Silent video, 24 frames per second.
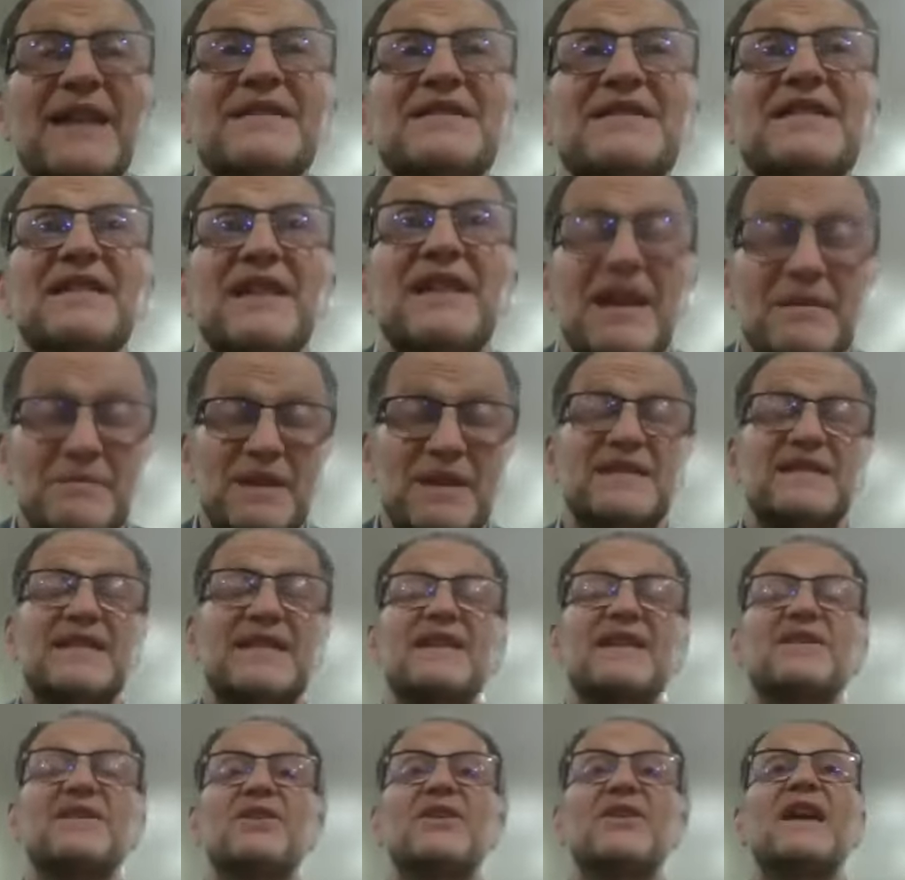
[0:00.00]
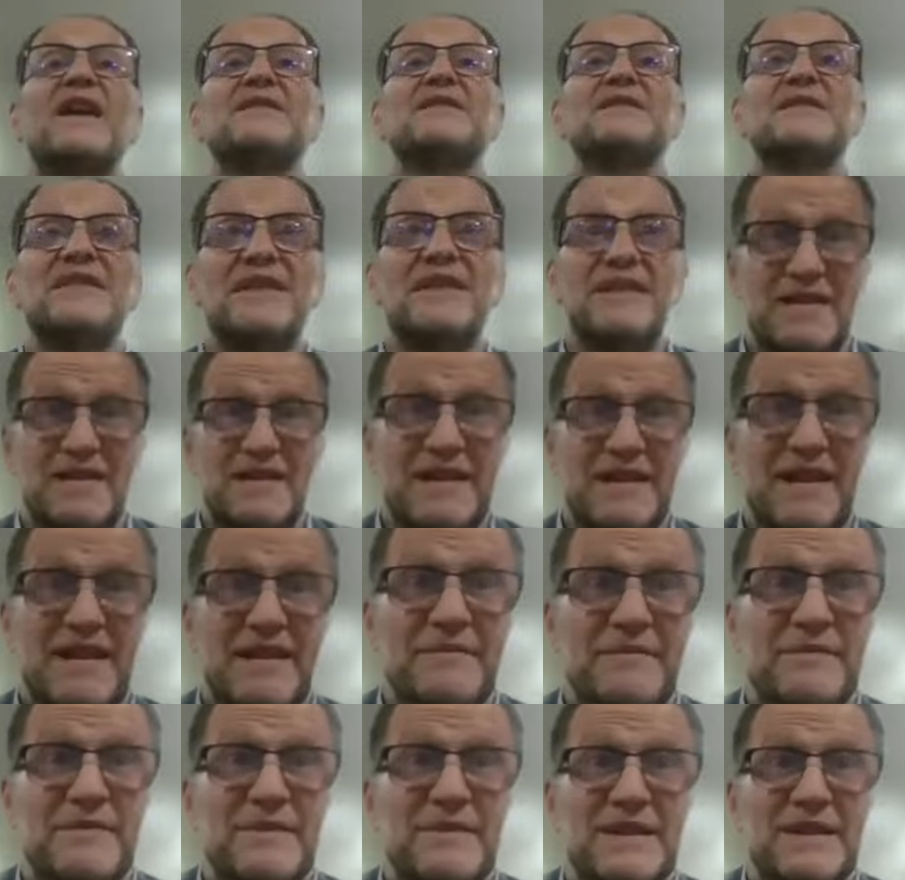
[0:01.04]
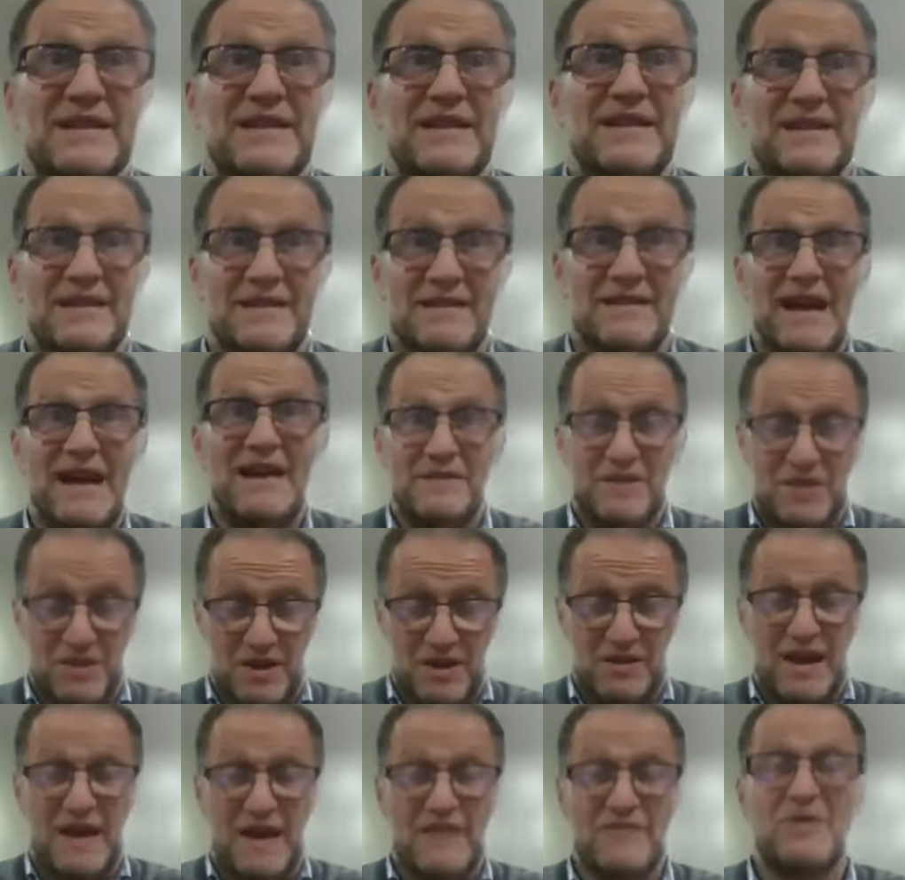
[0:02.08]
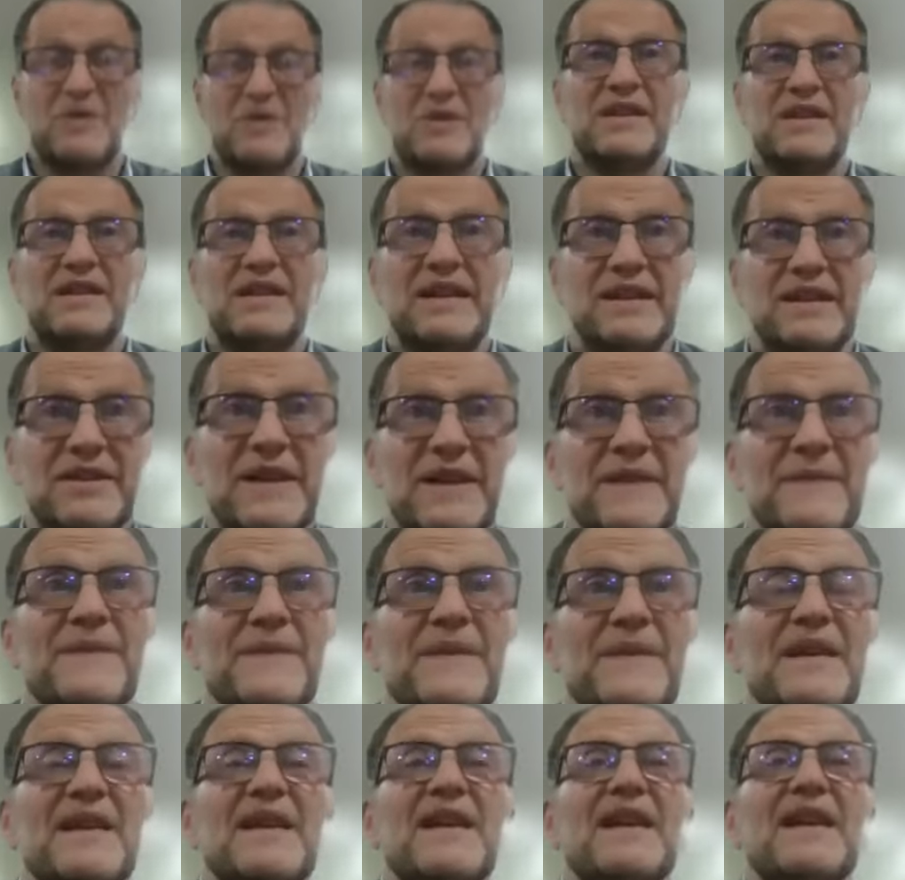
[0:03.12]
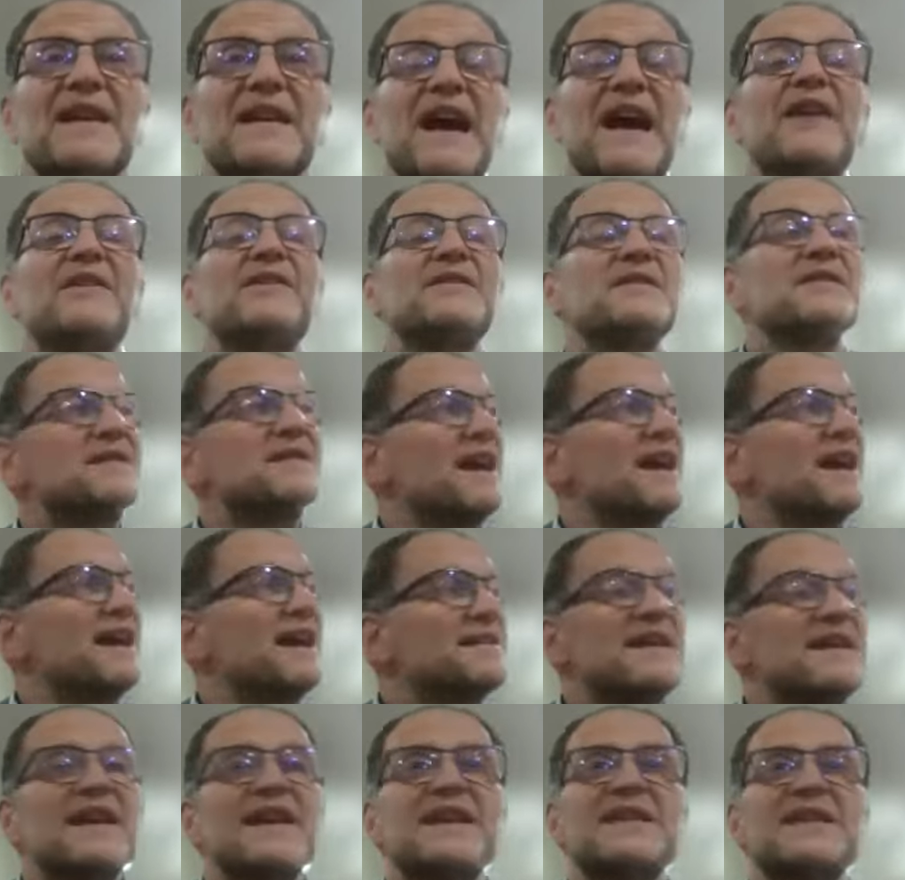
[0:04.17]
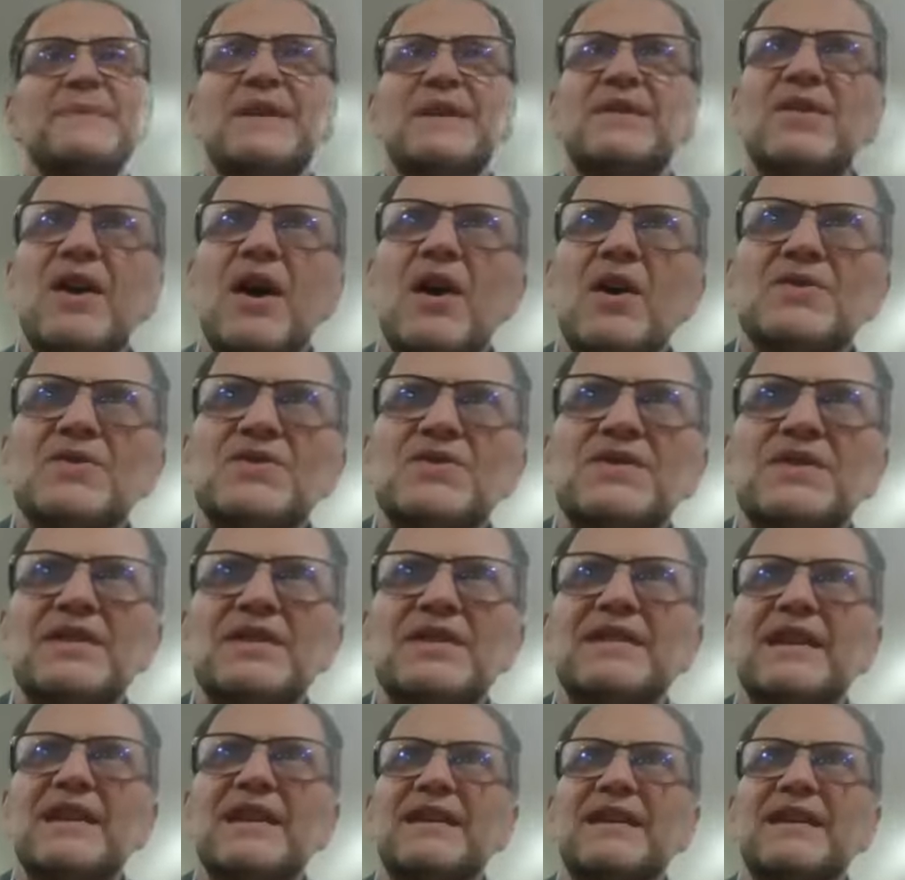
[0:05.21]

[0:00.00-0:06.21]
answer. Let me say your answer um, uh, so that everyone can hear it. Karen says it's because the